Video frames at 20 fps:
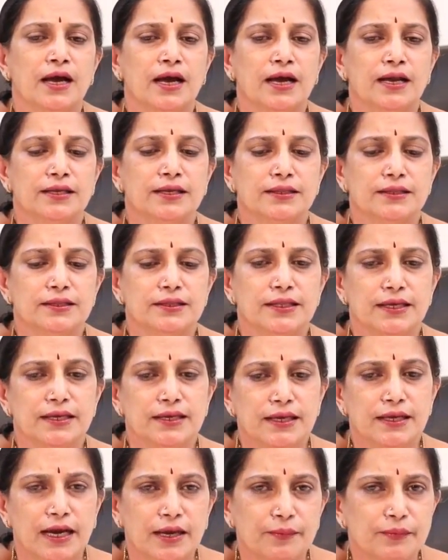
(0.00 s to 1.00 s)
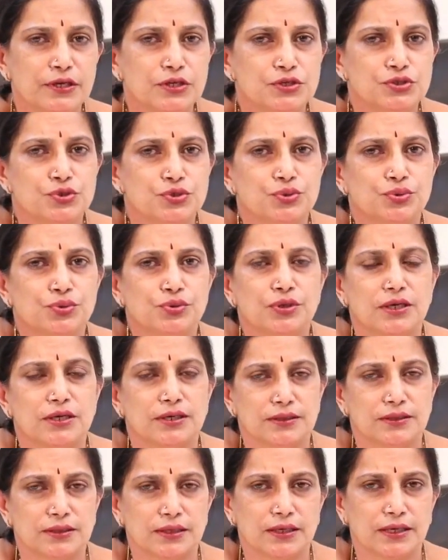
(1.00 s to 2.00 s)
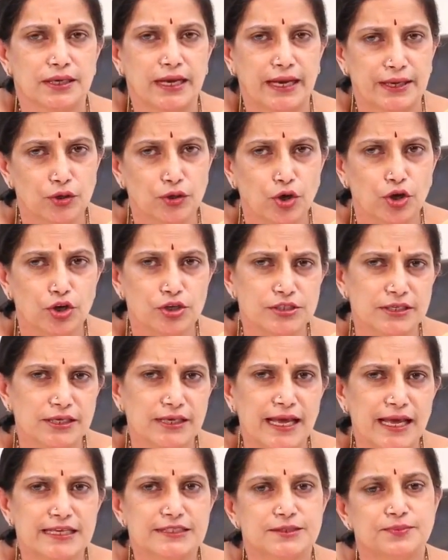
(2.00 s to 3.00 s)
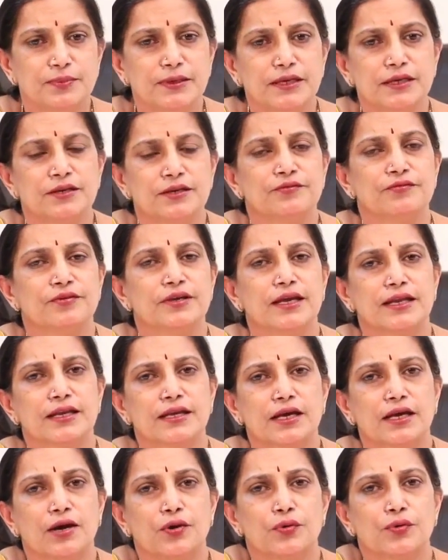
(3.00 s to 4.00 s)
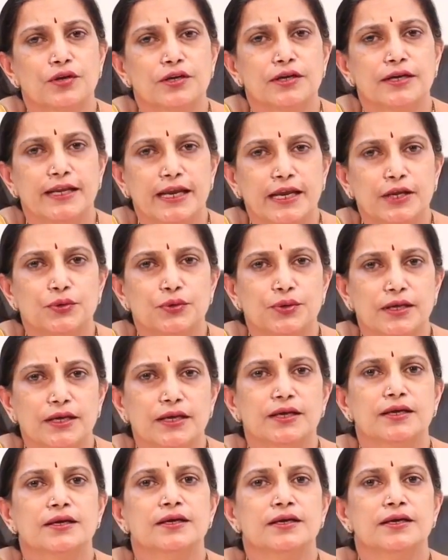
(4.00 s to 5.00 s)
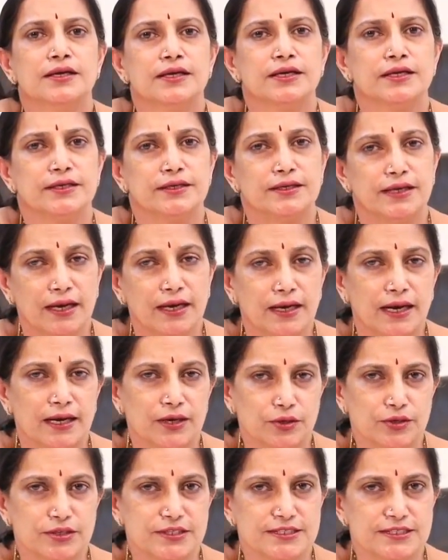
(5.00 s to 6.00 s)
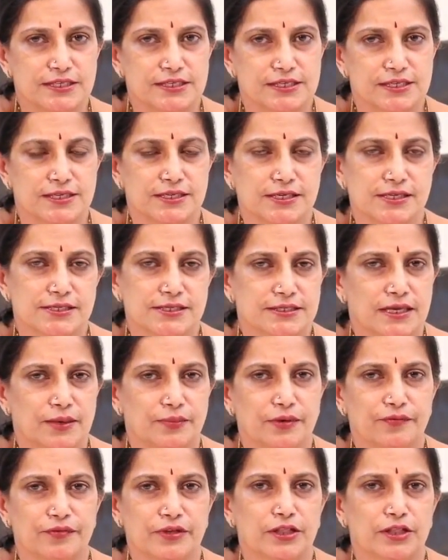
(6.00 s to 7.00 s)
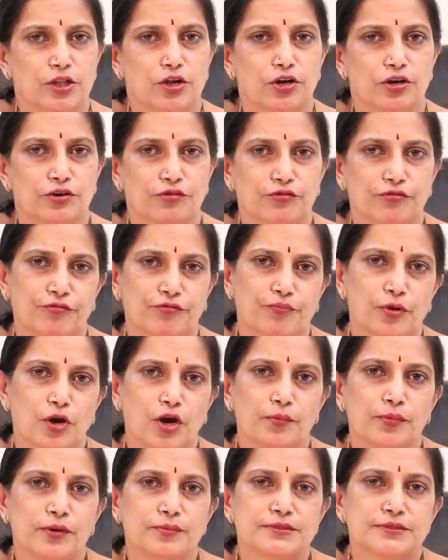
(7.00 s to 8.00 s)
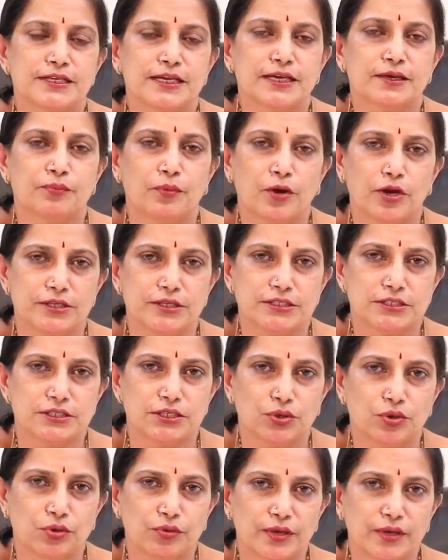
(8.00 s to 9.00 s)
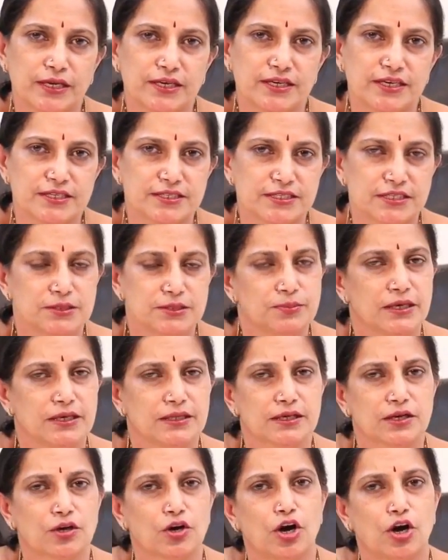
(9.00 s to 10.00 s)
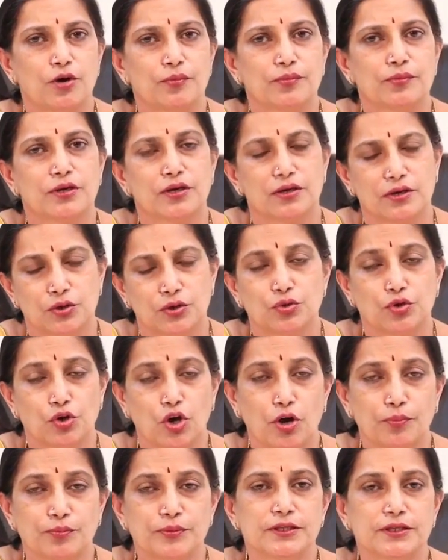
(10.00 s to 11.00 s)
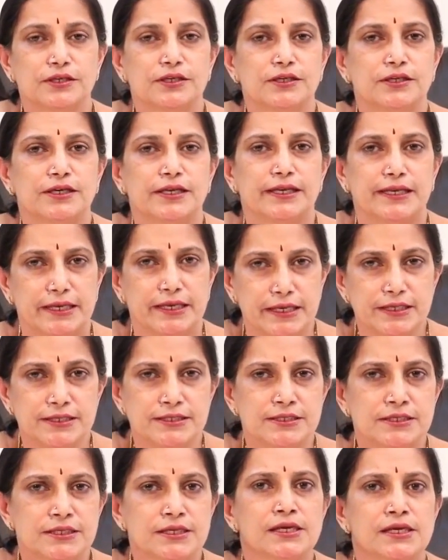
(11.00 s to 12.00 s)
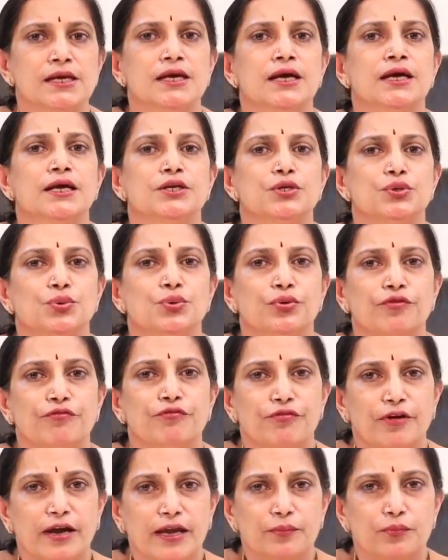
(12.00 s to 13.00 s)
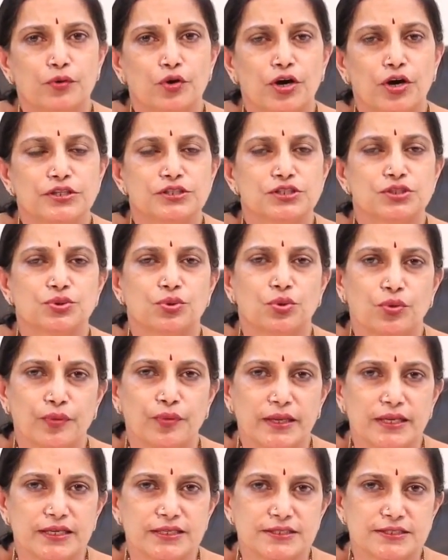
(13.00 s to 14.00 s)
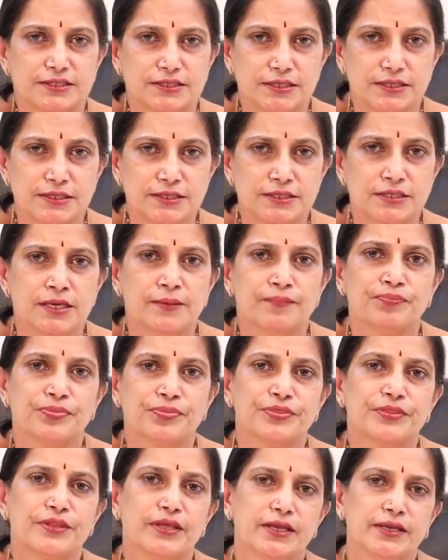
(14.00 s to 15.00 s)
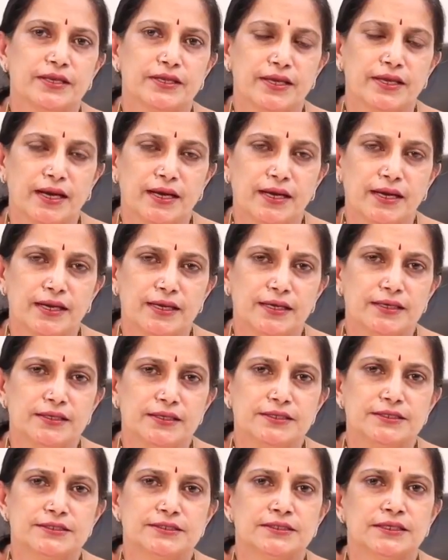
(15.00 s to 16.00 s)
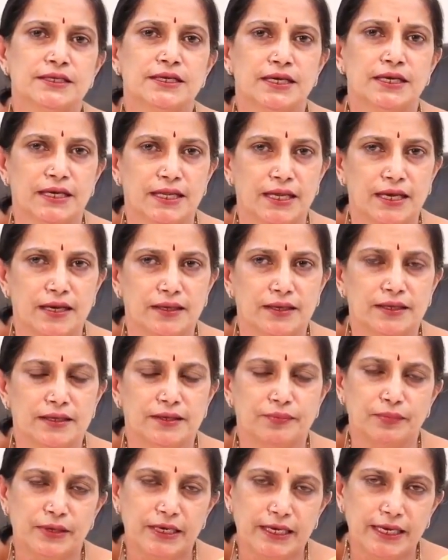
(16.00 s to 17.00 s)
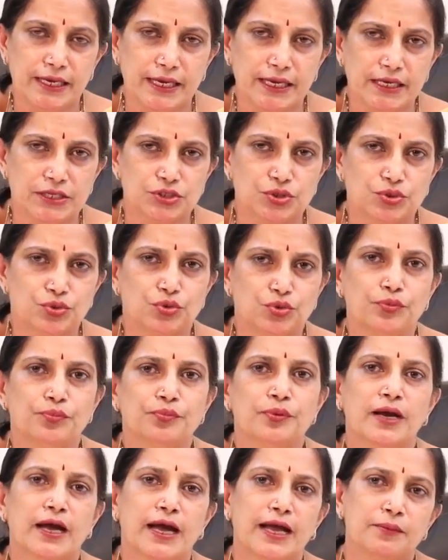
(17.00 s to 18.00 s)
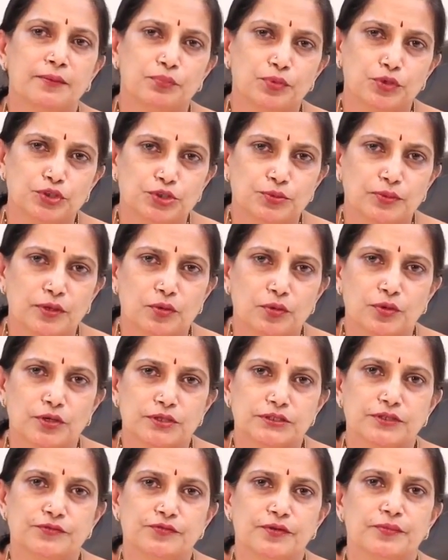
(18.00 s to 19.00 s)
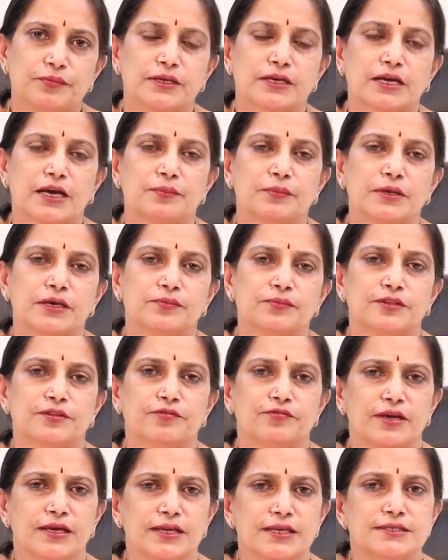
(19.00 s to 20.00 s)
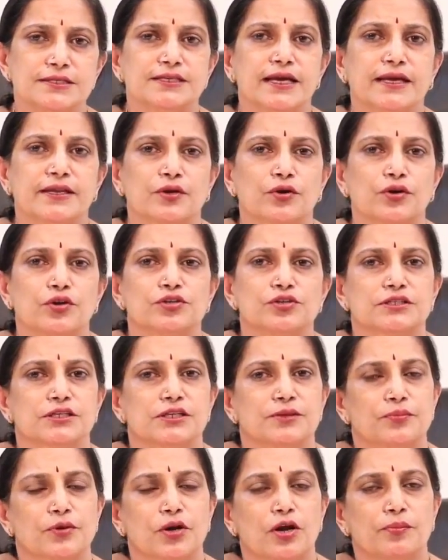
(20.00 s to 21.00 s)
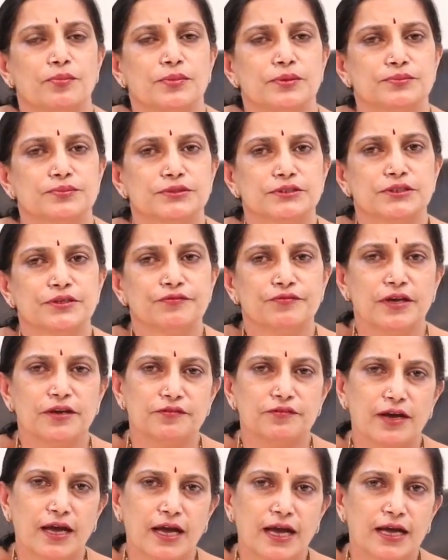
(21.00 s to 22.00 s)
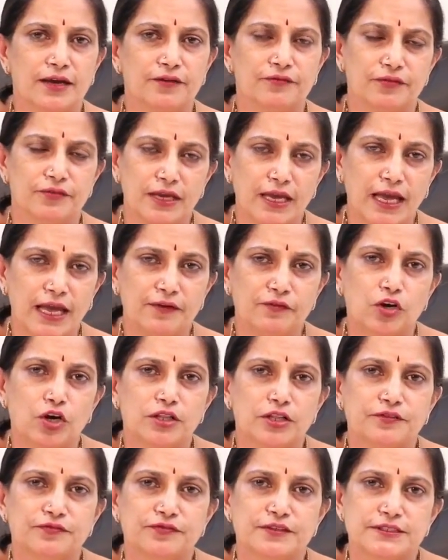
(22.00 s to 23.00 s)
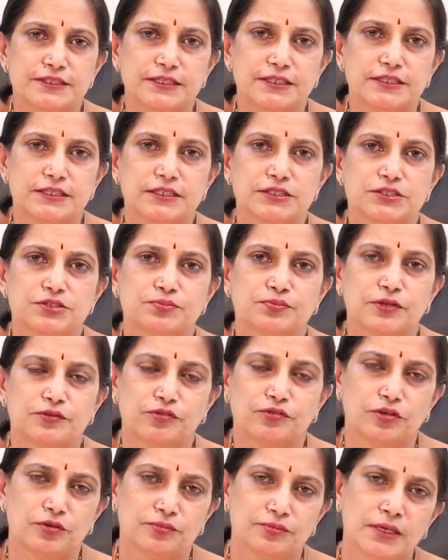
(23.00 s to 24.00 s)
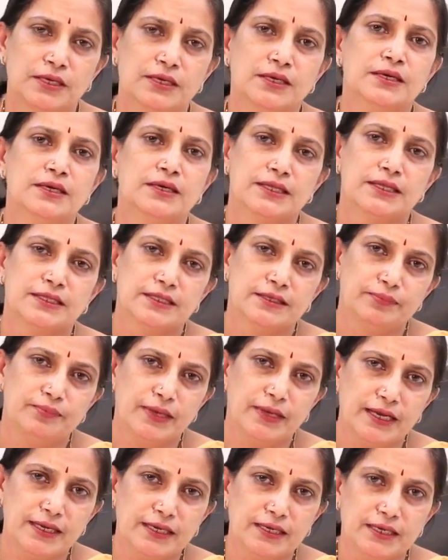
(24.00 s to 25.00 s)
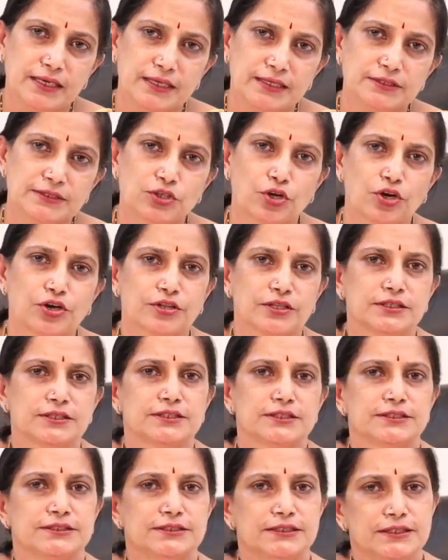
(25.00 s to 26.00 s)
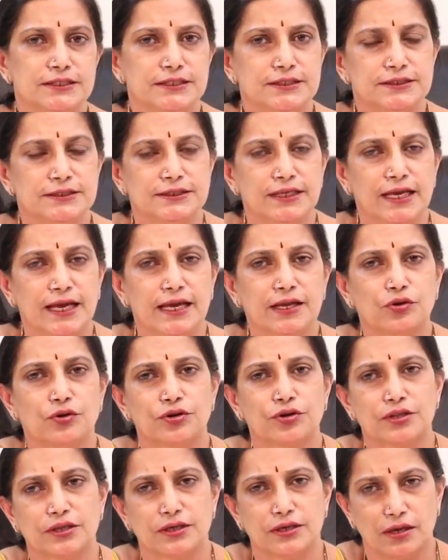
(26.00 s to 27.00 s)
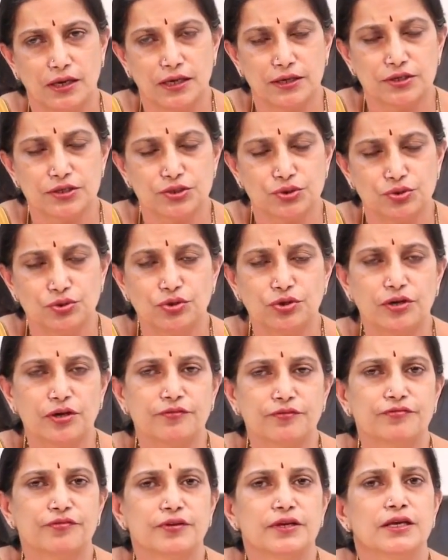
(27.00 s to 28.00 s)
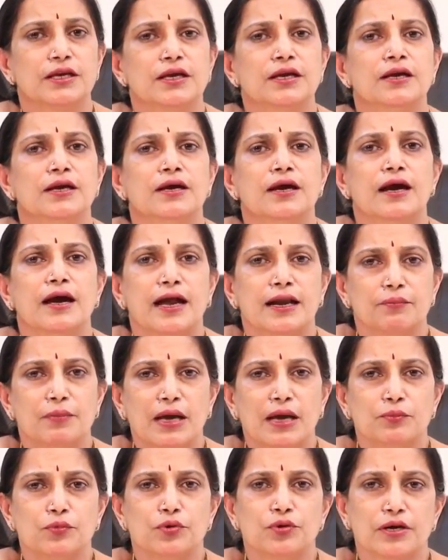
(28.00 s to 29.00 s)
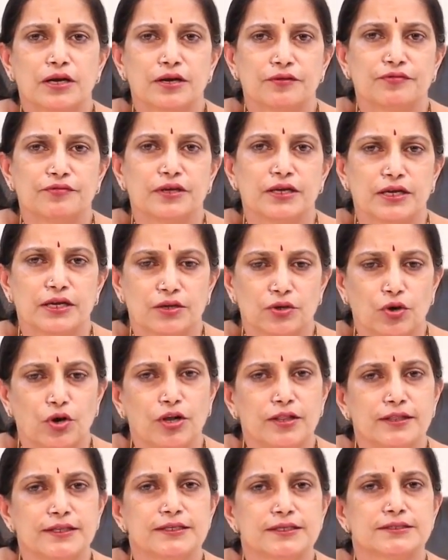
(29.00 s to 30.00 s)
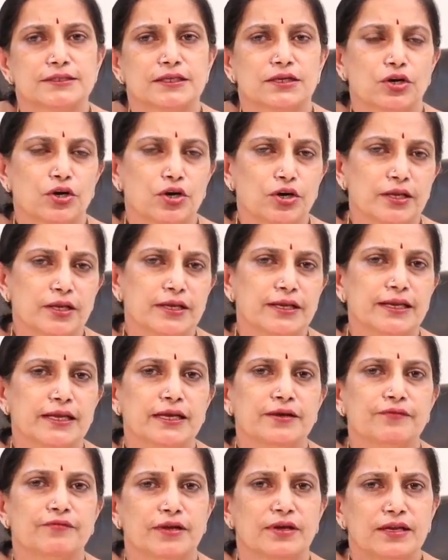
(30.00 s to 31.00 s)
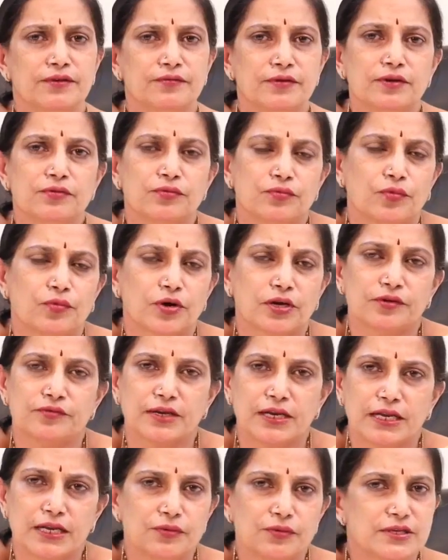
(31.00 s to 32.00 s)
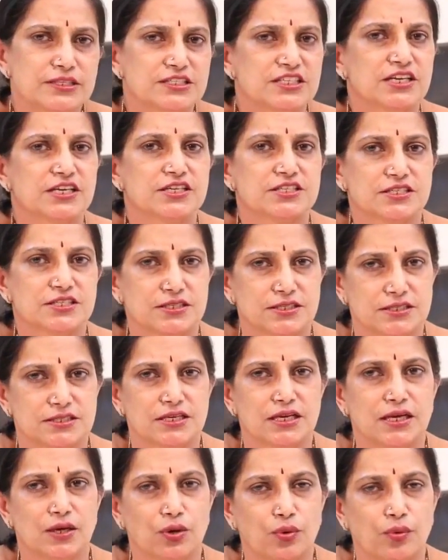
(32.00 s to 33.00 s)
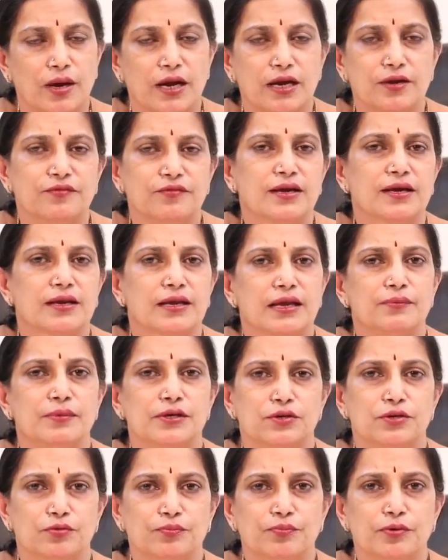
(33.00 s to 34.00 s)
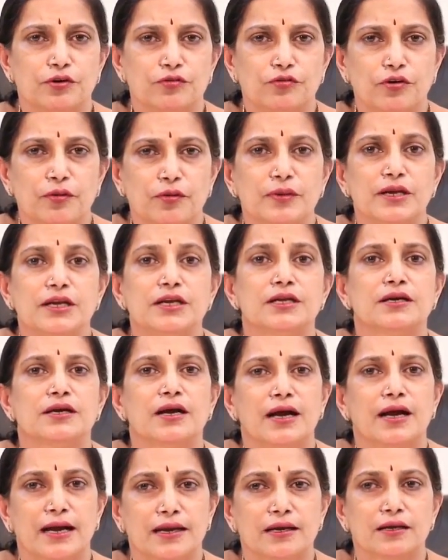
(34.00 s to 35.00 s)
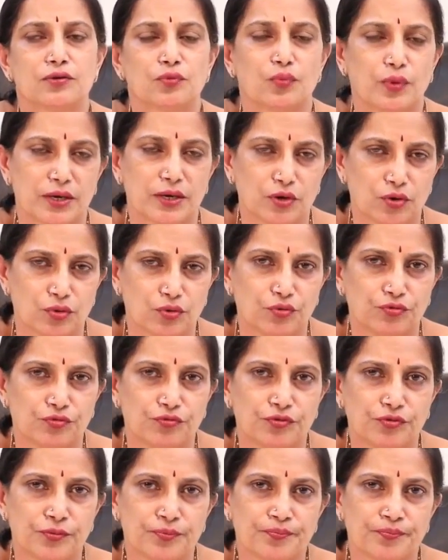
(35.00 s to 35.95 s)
And then coming to a gynecological aspect, we encounter day-to-day young adolescent girls coming with lot of problems like polycystic ovarian disease being the top the list, to fibroids, to ovarian cysts, then young adults and middle age group and postmenopausal women coming with various gynecological problems. We have all the facilities to perform the blood test or the CT scan or the ultrasonography and mammography and all this. Accordingly, whenever whatever investigation is required, we are able to perform it under one roof,